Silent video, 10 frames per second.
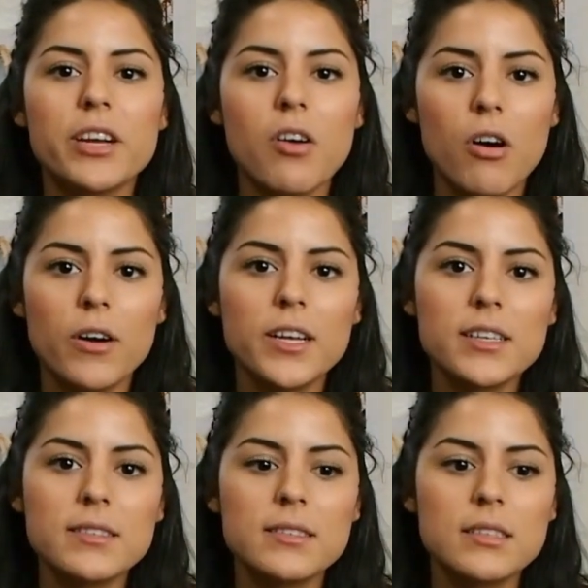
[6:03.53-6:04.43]

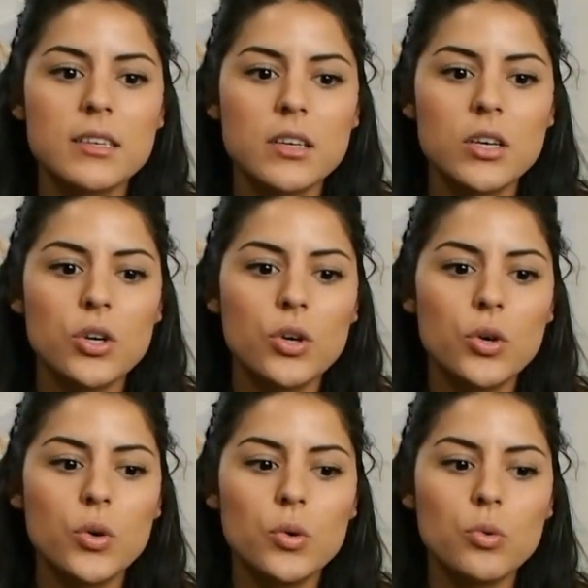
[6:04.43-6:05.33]
artist
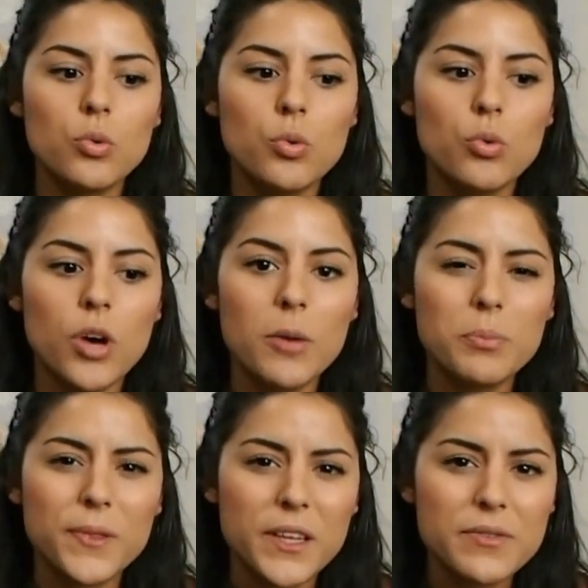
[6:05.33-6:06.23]
who
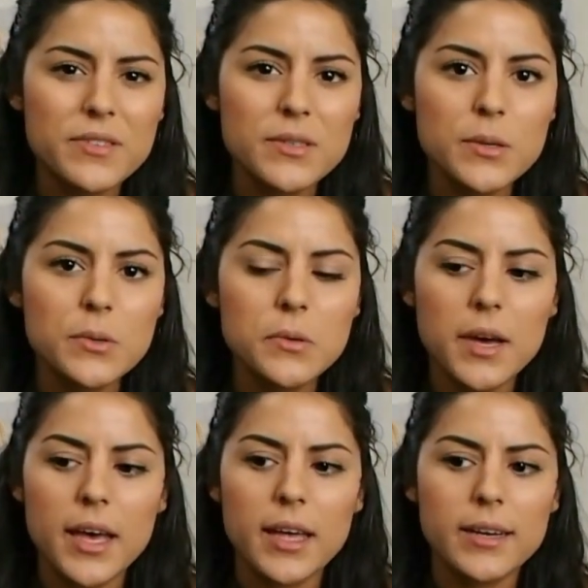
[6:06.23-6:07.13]
uplifts you
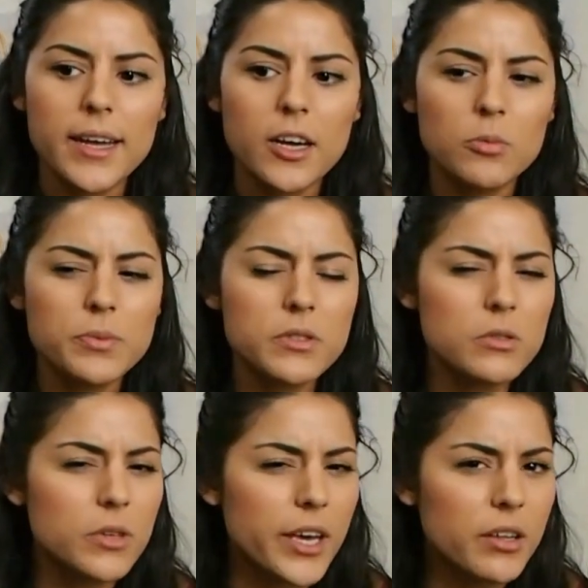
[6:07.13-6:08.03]
and helps
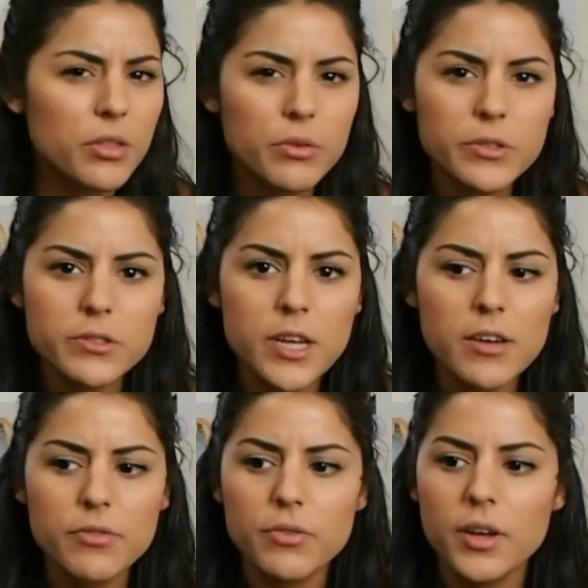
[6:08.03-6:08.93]
you get through
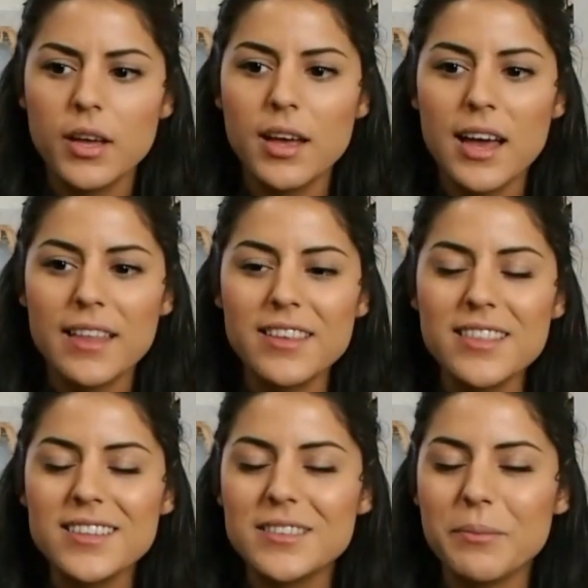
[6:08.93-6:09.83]
stuff, I think
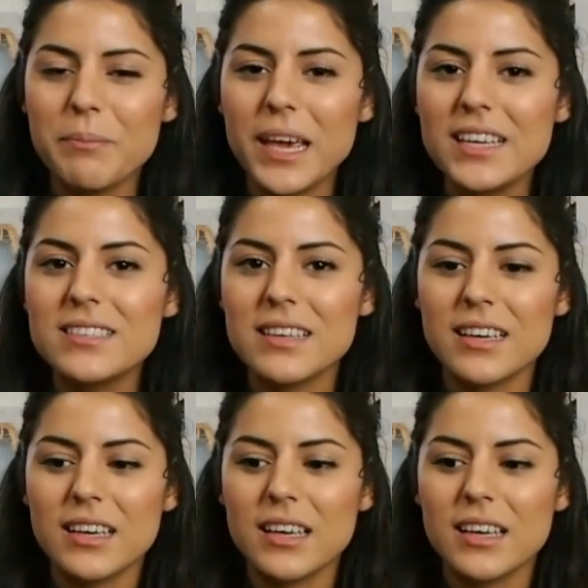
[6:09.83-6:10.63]
that's amazing.